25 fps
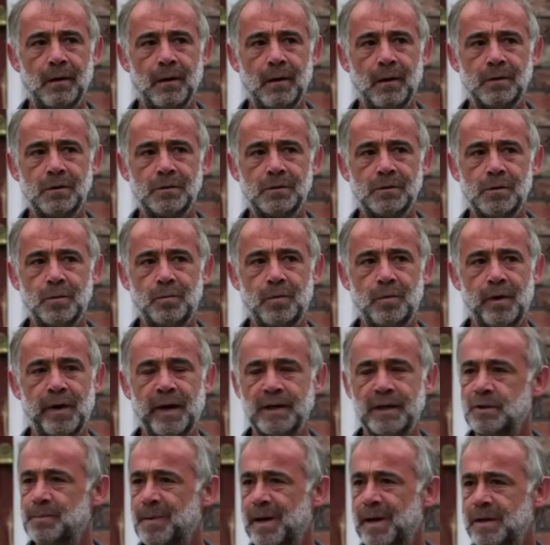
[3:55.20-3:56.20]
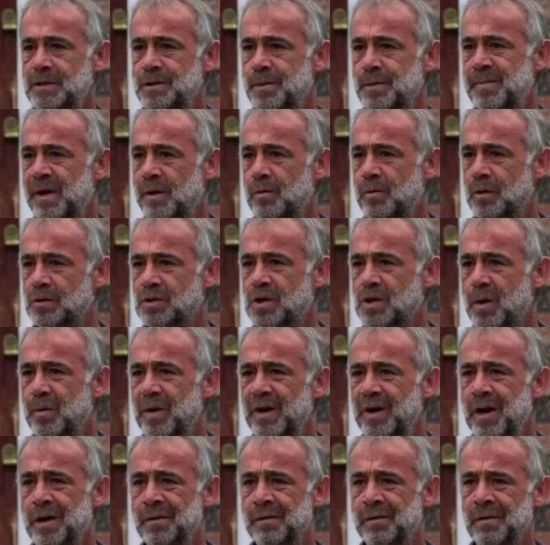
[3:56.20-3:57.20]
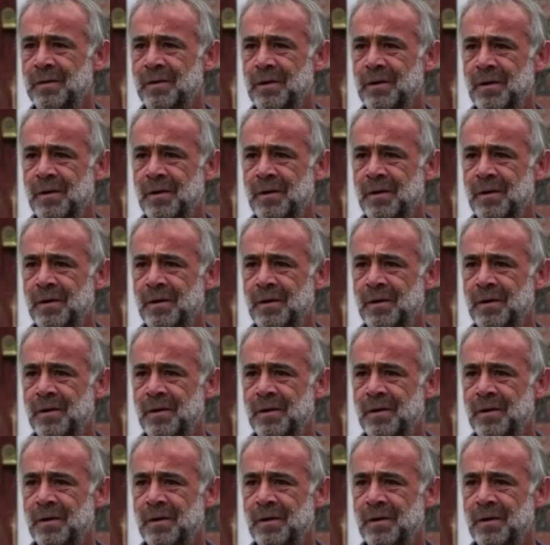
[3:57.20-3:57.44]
Can someone explain to me what's going on?